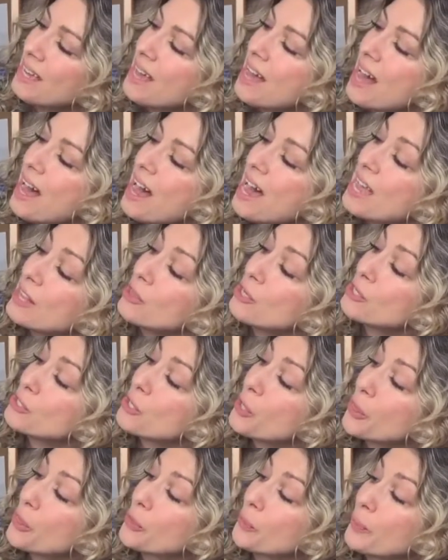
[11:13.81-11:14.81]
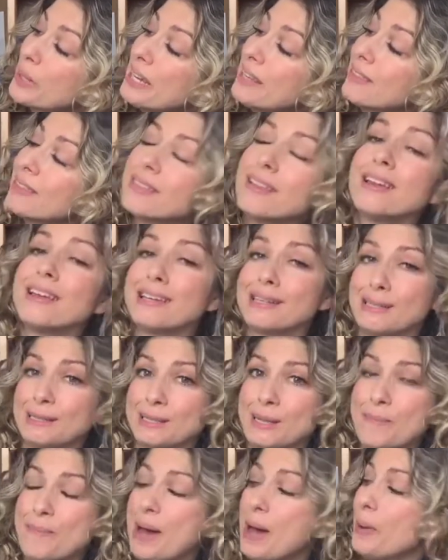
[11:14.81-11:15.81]
I learned 3 things
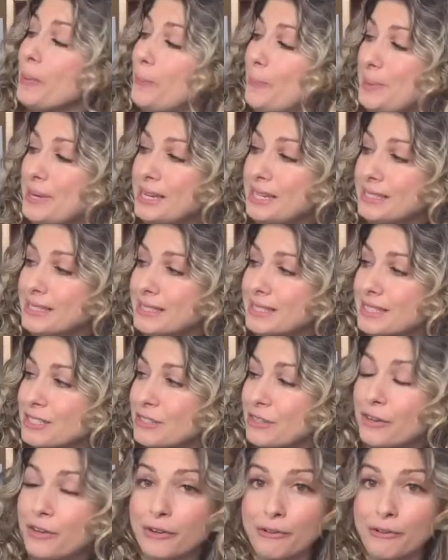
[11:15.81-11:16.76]
about bees.